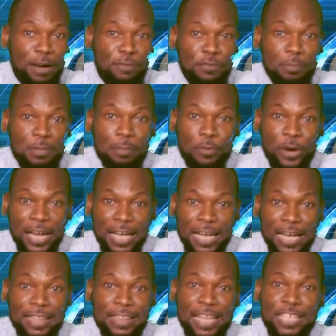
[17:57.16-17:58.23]
back from the break,
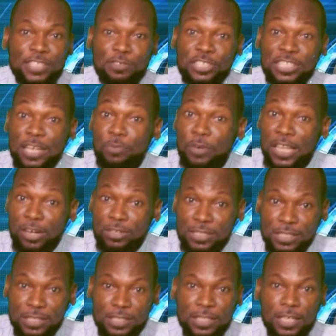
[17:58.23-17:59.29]
and thanks for staying with
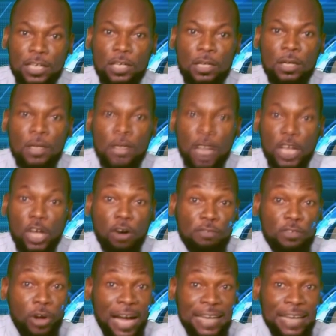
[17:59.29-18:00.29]
us. Governor